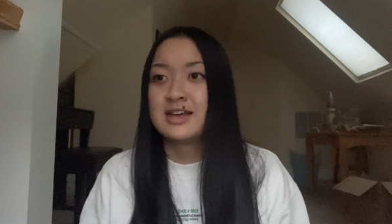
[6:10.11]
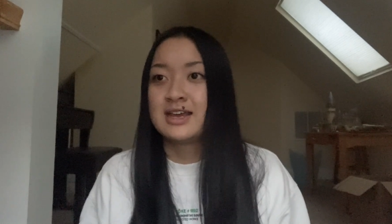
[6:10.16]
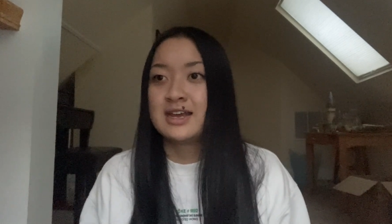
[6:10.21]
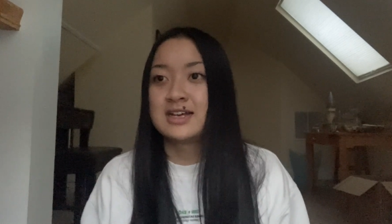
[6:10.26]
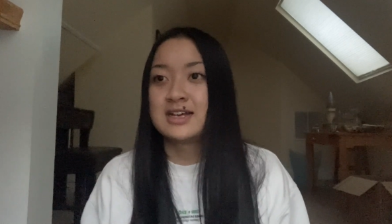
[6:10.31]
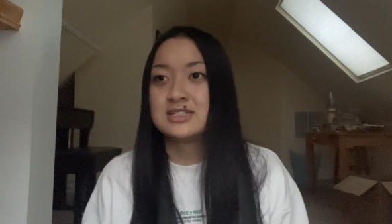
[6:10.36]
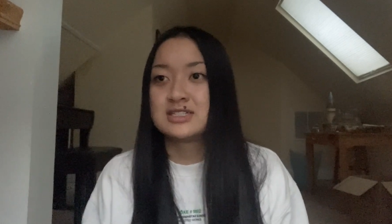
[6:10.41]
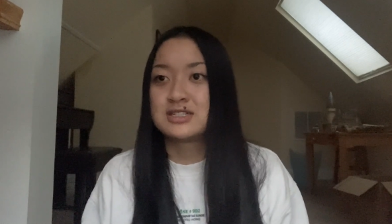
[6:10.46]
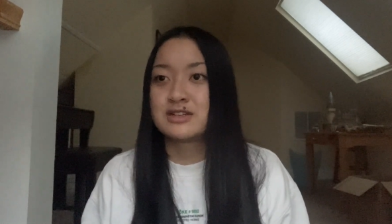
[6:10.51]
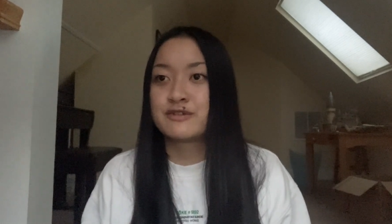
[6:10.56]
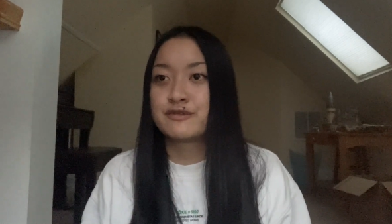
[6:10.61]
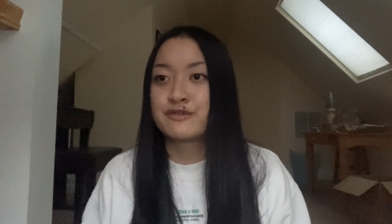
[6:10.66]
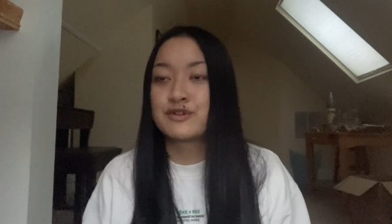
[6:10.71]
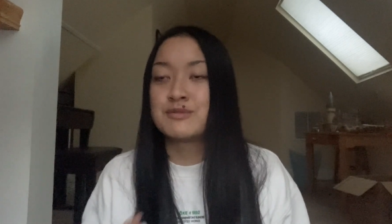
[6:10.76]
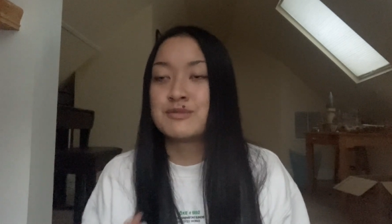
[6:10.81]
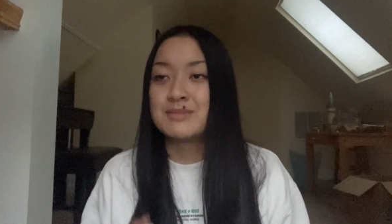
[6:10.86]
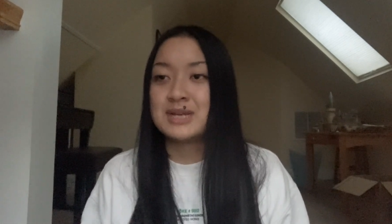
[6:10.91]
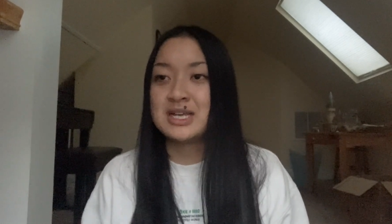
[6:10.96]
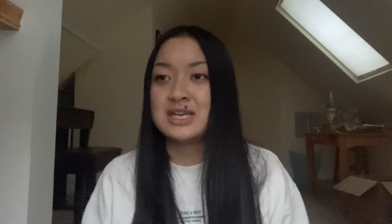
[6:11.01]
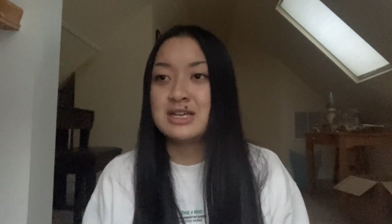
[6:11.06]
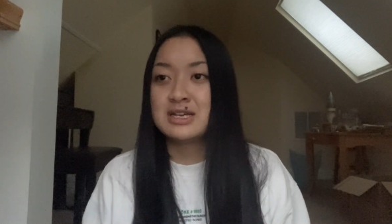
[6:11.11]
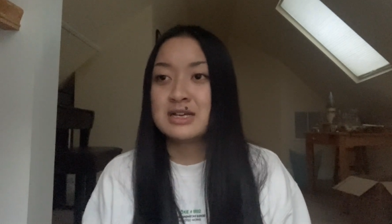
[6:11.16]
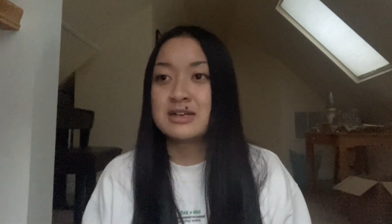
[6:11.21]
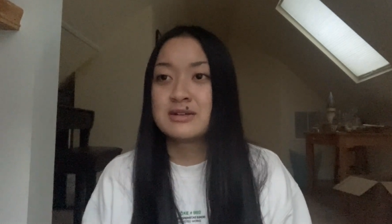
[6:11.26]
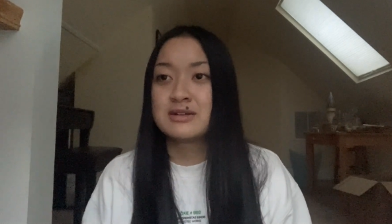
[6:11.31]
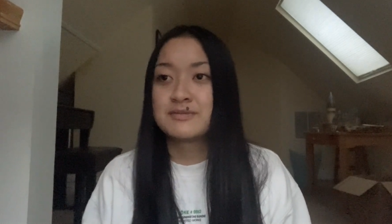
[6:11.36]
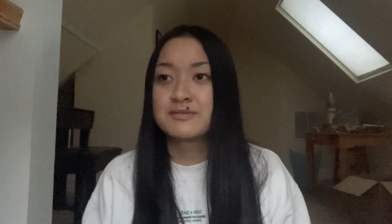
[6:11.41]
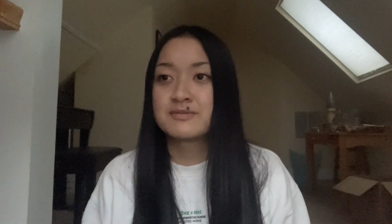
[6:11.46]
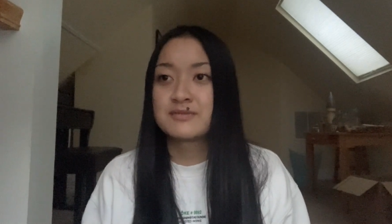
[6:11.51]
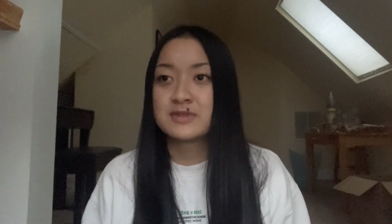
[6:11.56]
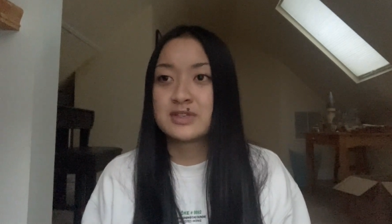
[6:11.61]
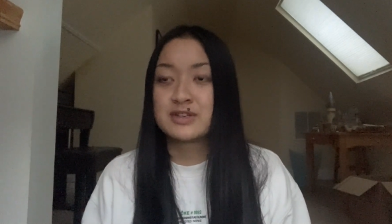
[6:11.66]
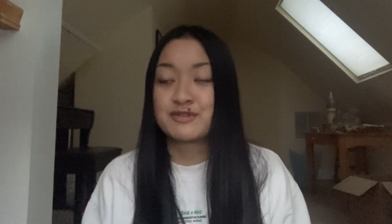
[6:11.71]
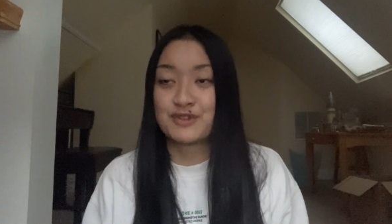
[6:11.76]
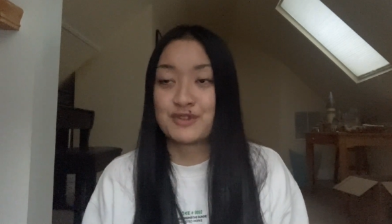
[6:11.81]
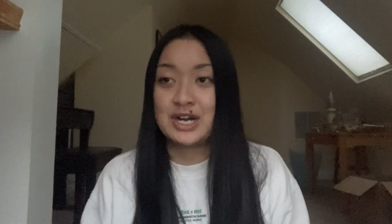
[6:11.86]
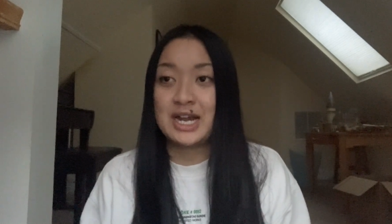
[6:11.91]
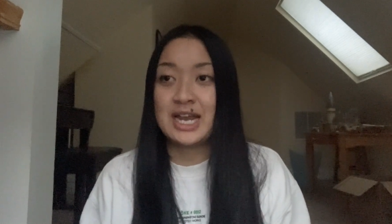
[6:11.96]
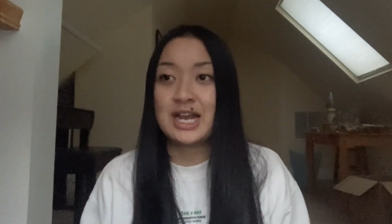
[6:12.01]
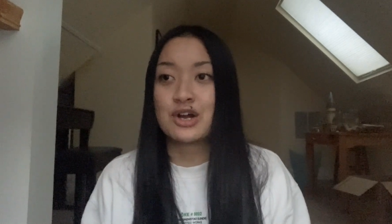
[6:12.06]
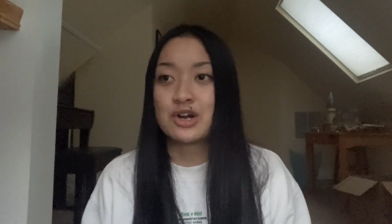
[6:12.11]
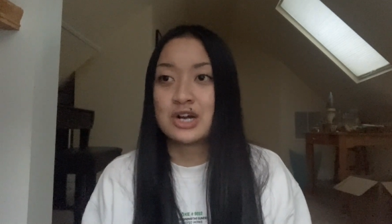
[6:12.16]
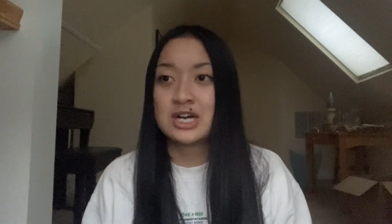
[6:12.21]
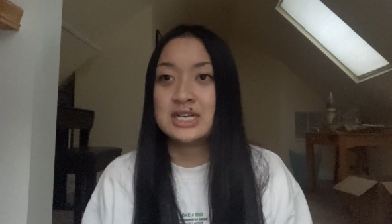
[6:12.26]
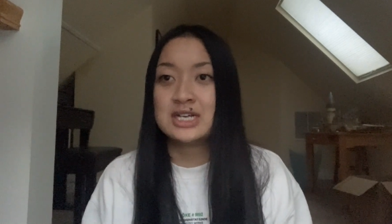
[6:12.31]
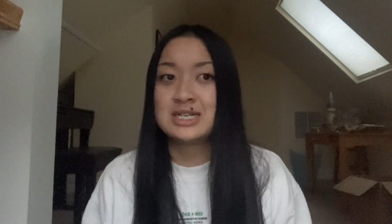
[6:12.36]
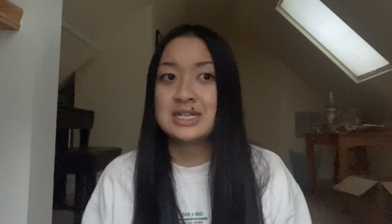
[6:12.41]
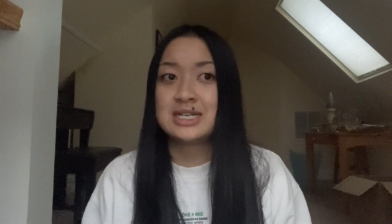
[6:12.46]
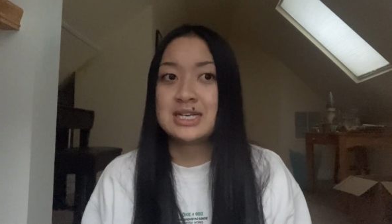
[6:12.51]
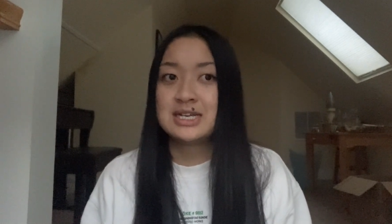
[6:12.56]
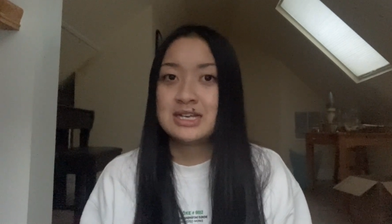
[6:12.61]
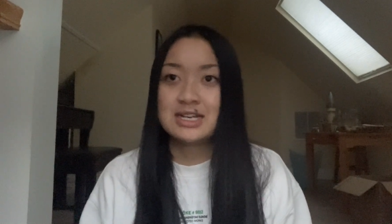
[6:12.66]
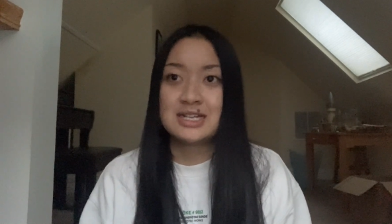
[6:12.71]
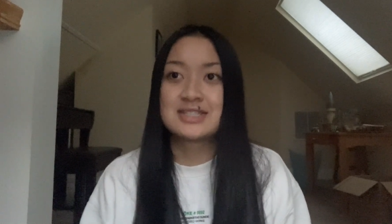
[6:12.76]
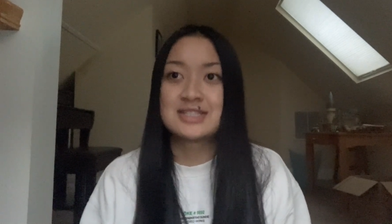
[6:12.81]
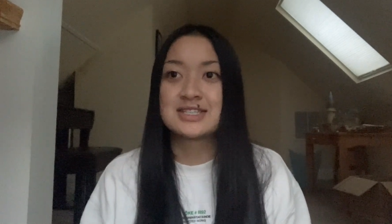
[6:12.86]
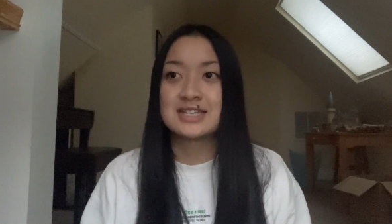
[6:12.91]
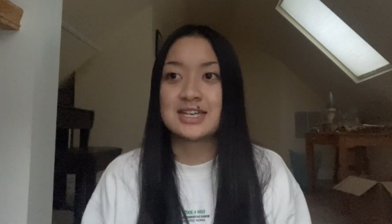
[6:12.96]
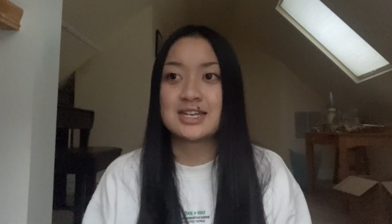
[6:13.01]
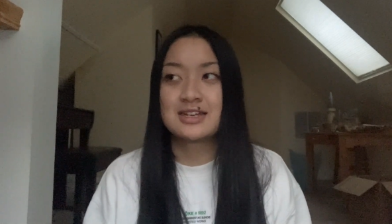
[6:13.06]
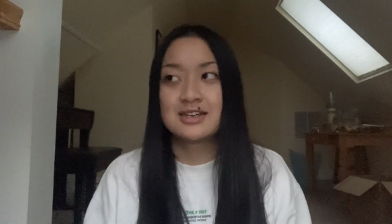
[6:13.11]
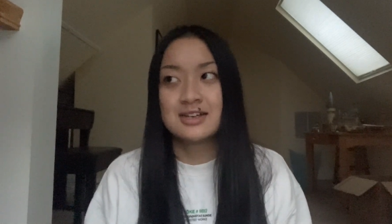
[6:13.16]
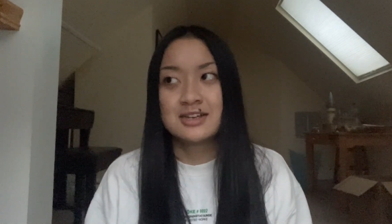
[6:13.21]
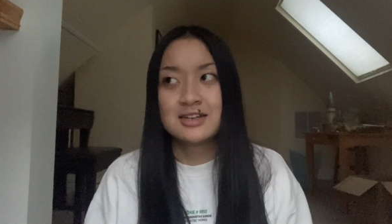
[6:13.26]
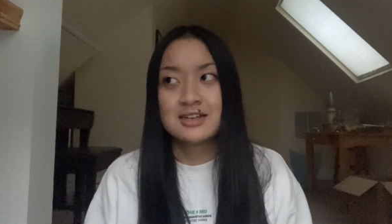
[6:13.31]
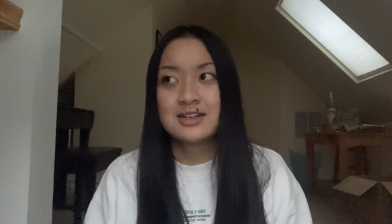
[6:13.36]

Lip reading: And for me, for Aerin, it's like